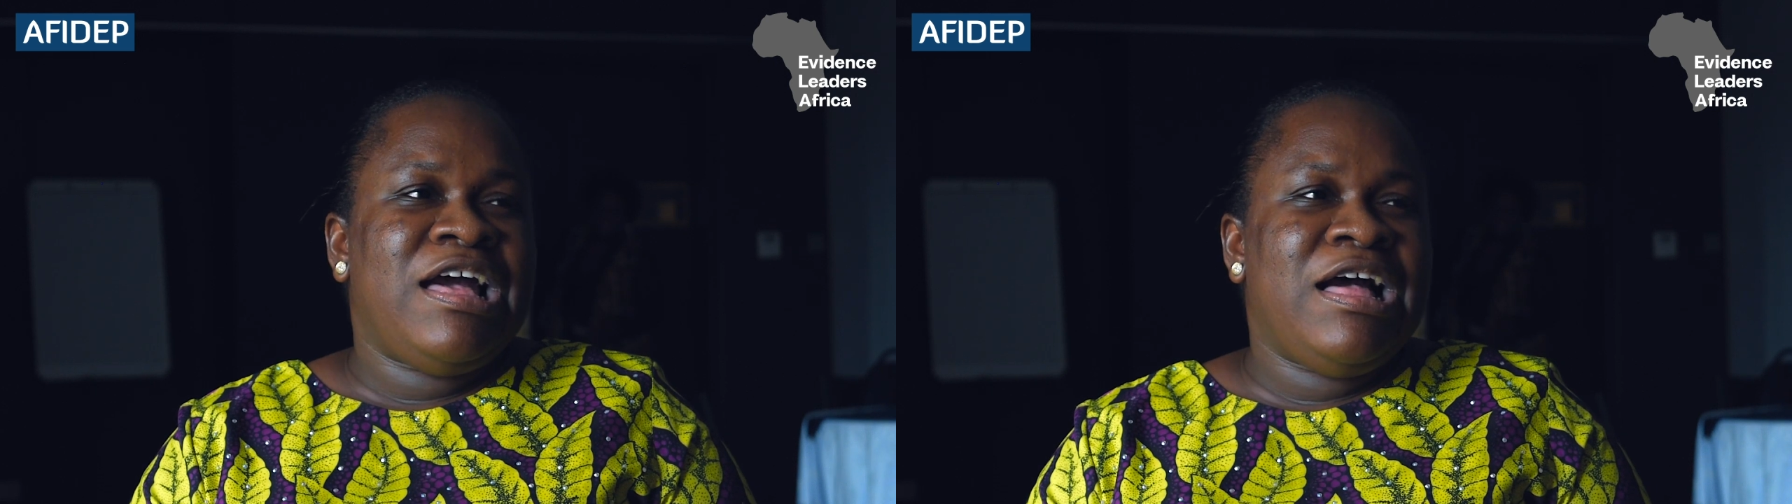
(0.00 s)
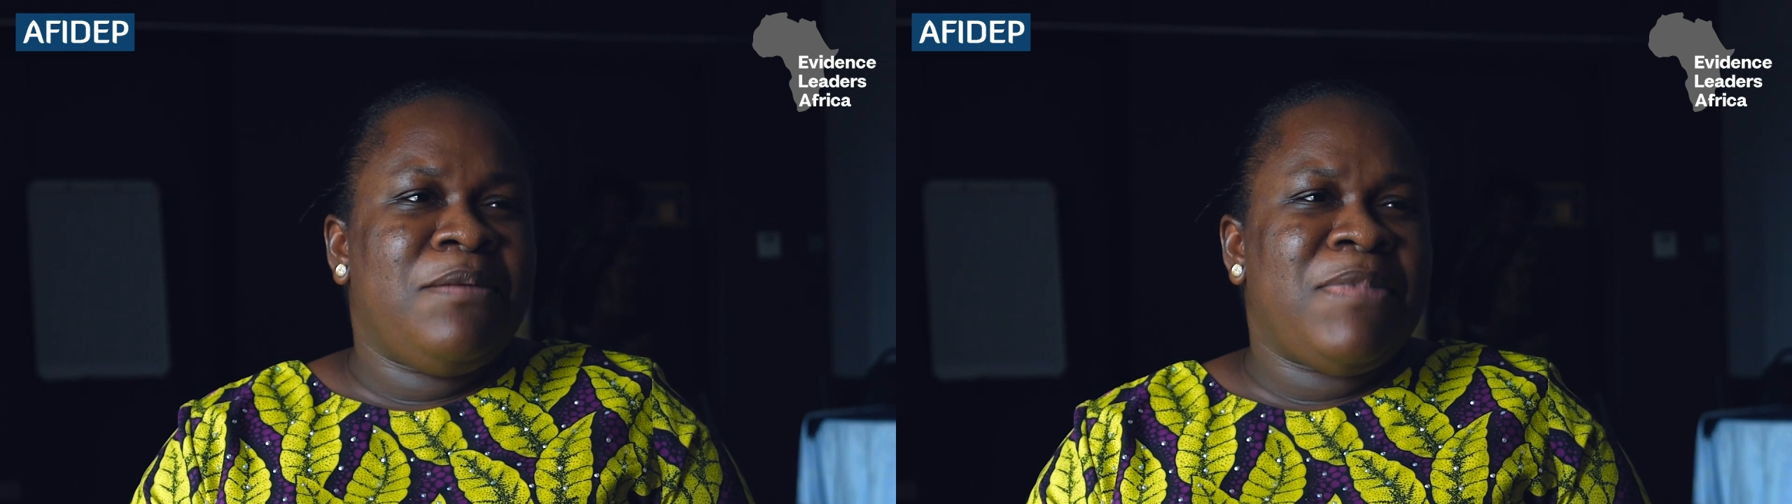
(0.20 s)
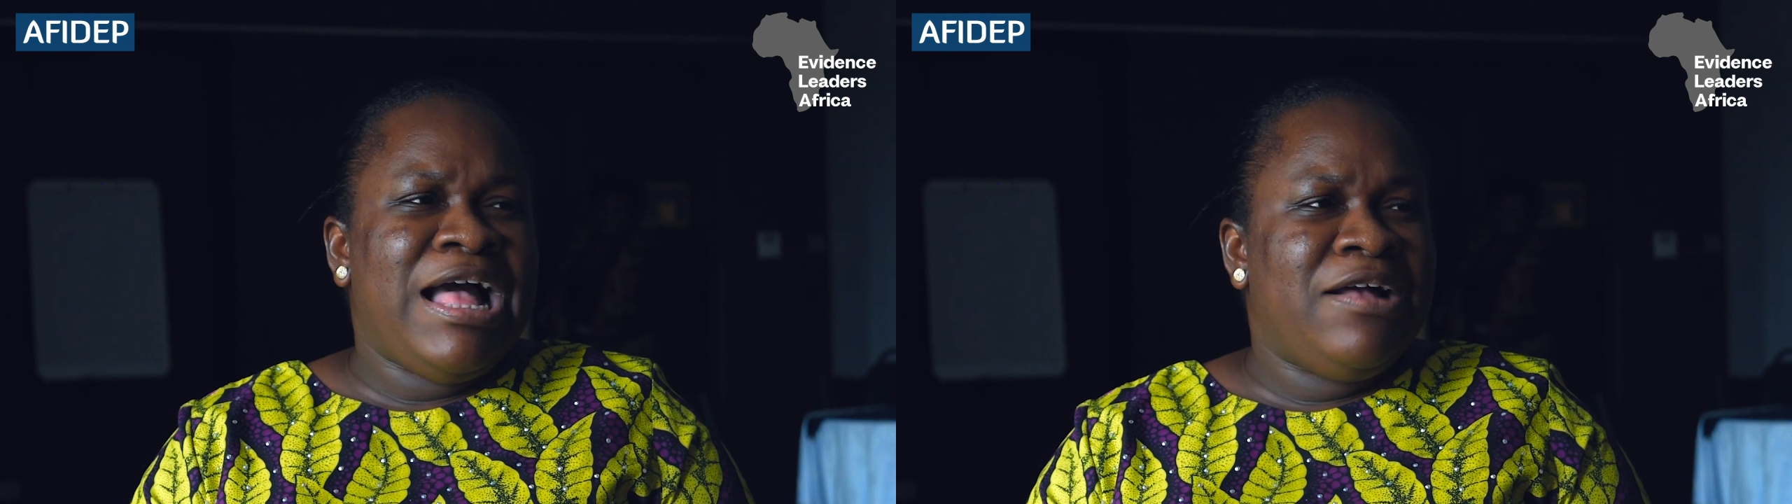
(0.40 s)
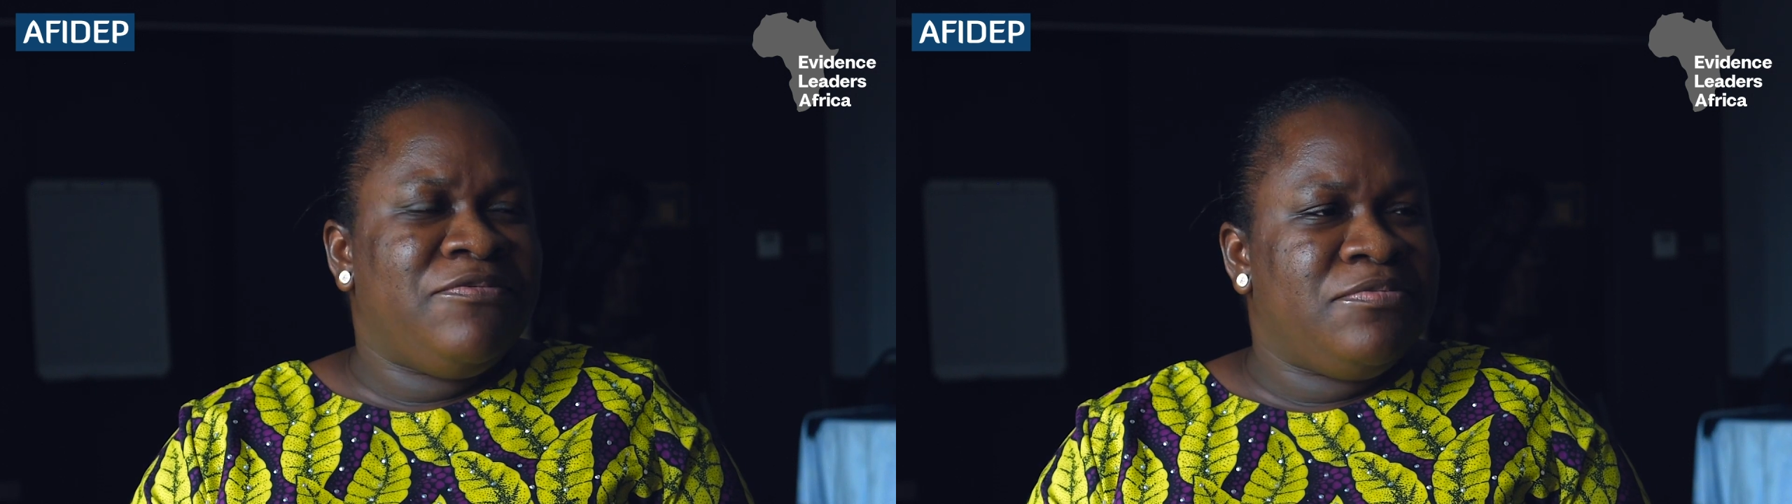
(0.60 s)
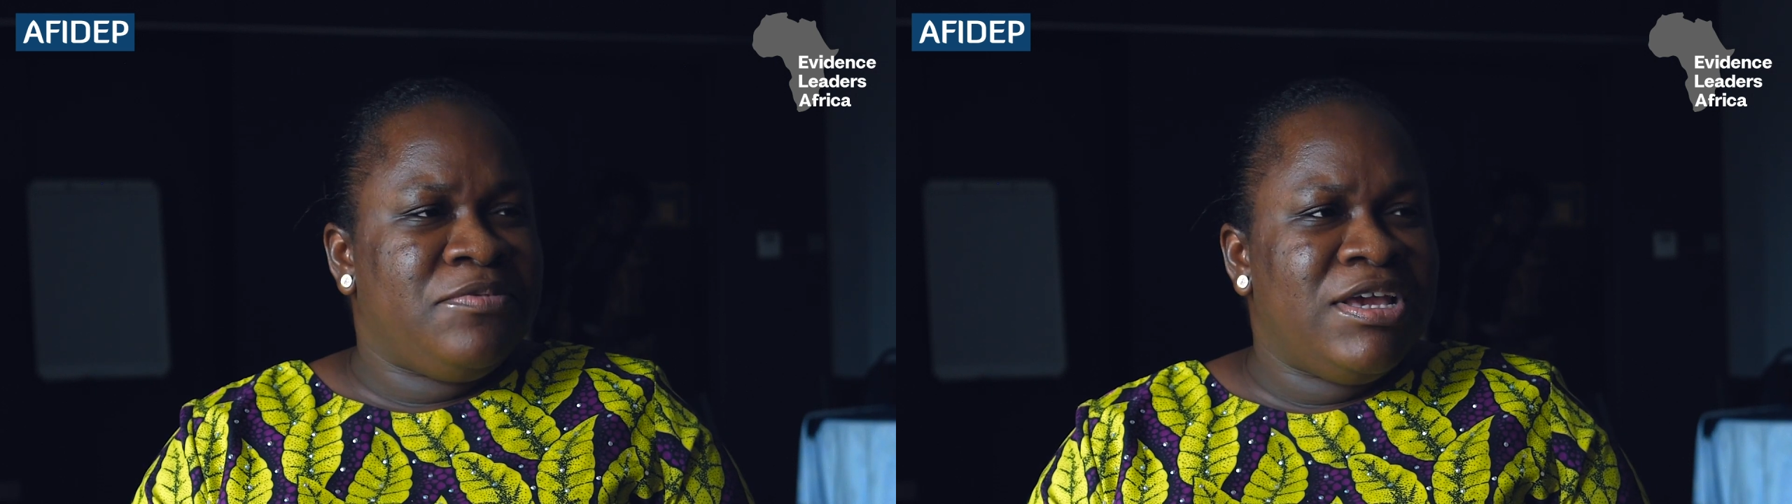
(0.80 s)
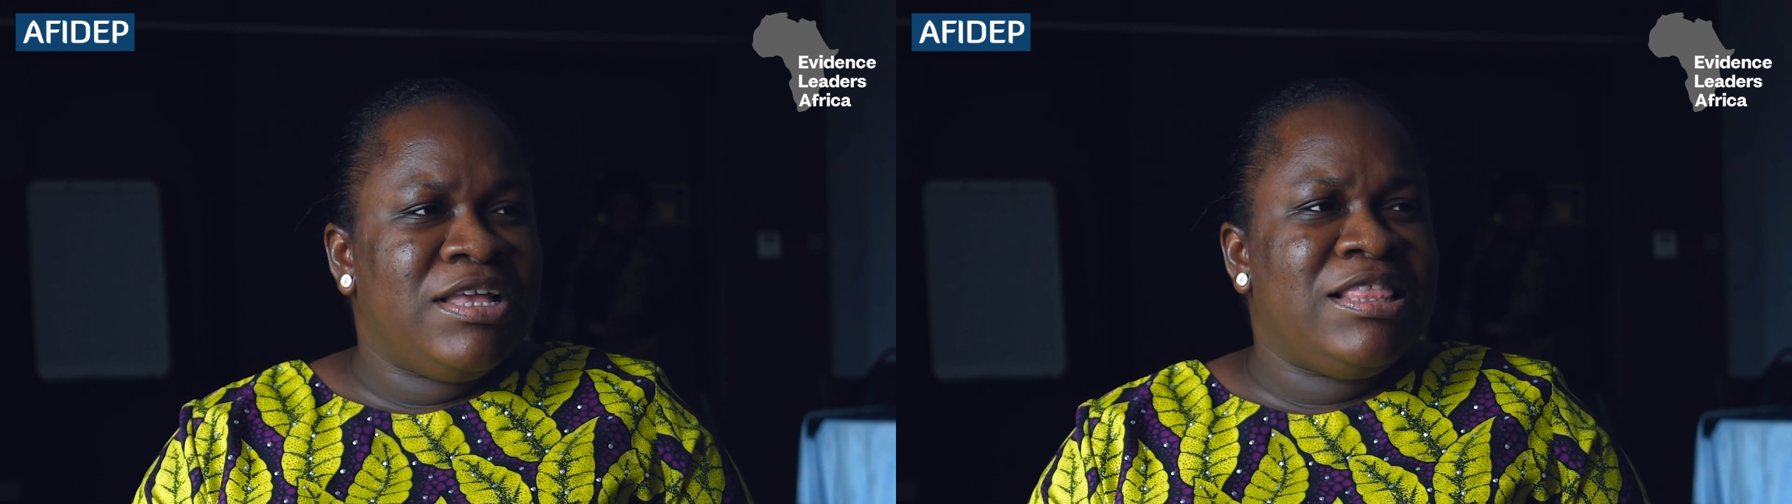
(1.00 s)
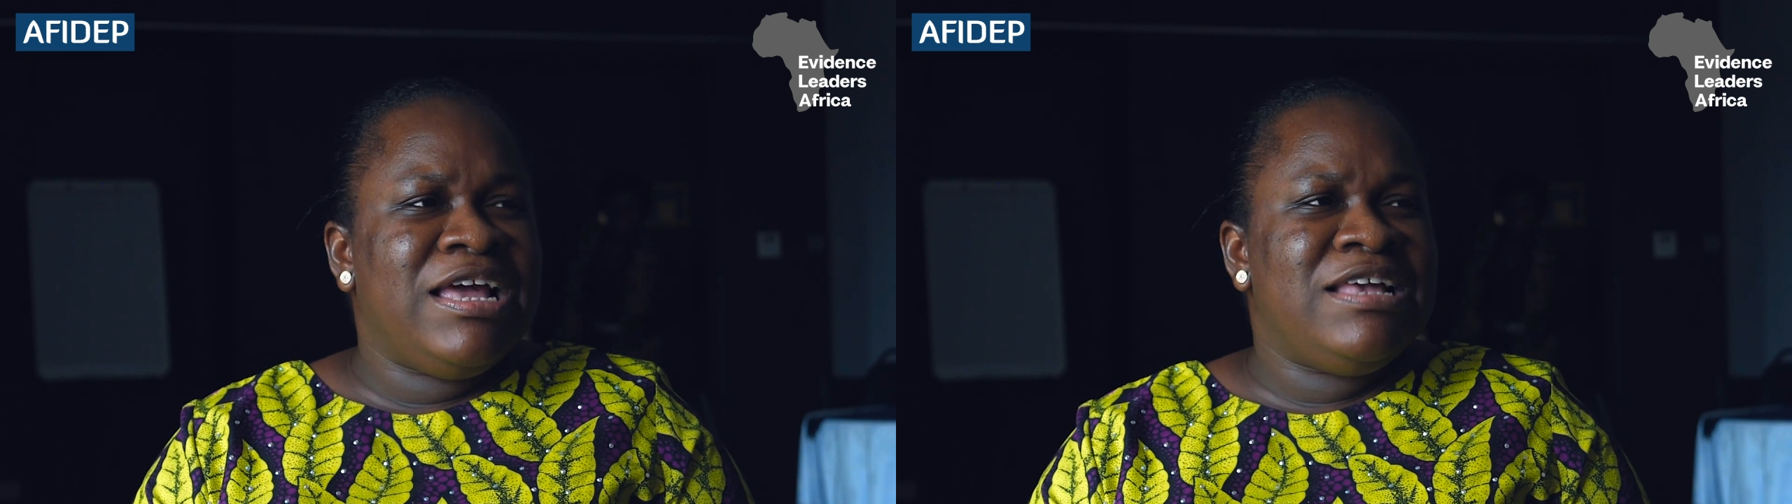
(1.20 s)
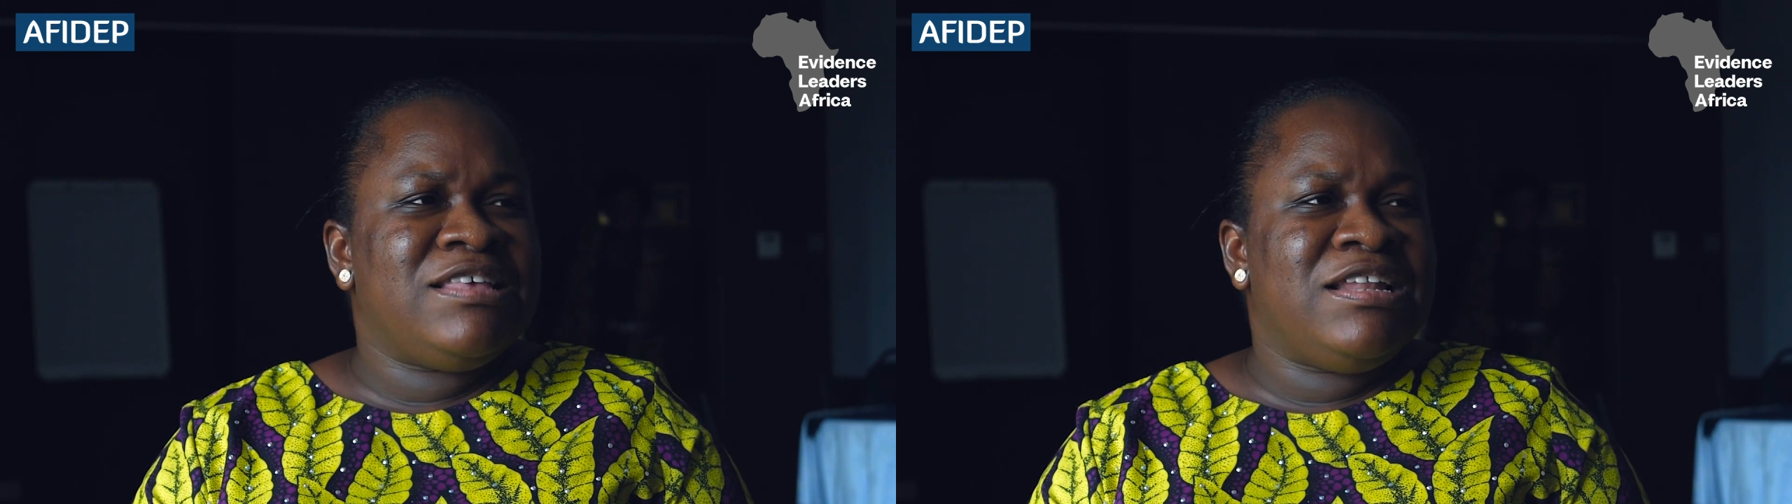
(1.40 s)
I've realized,